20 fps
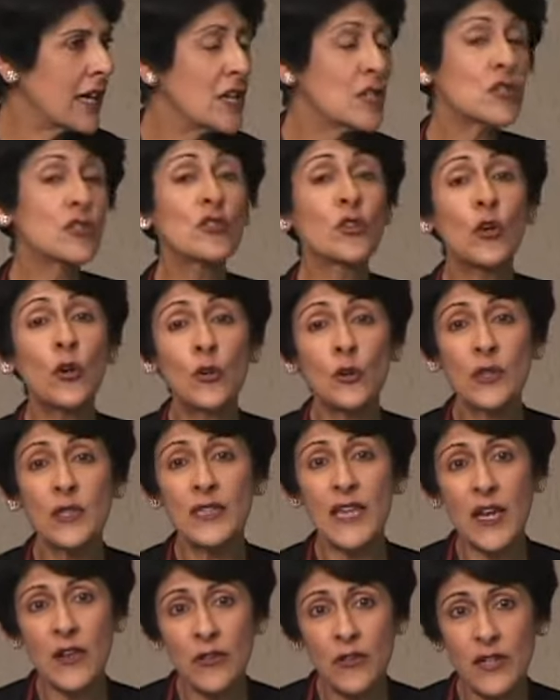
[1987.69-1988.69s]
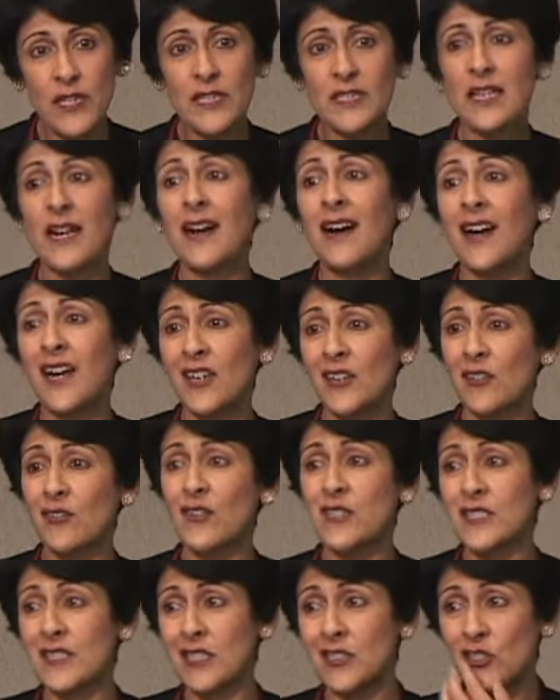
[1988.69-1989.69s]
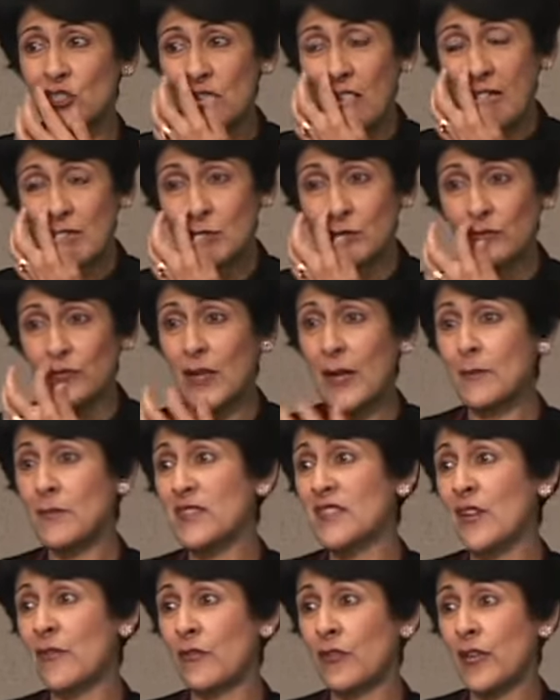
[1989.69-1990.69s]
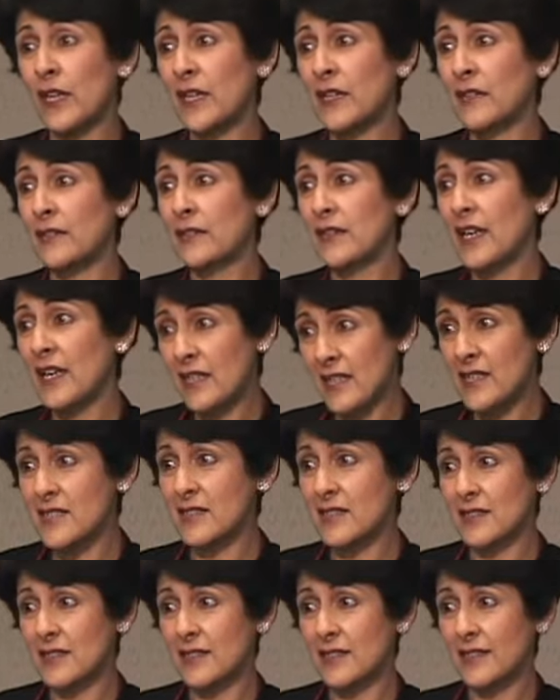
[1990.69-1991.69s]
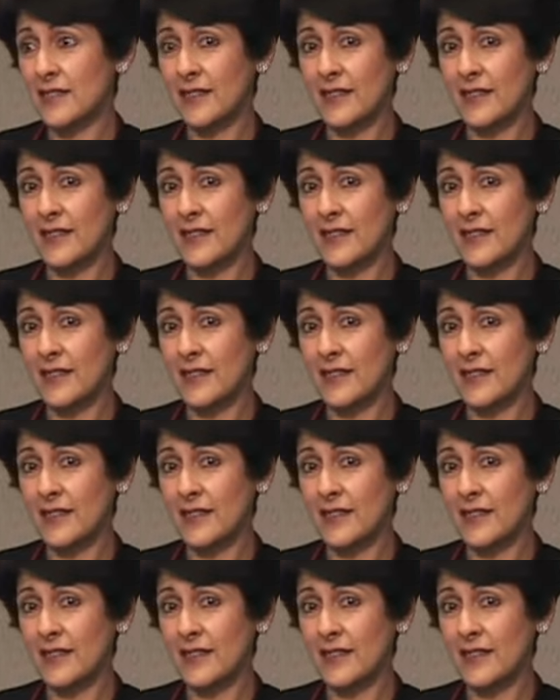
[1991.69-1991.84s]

So there is a higher risk and chance of them suffering illness.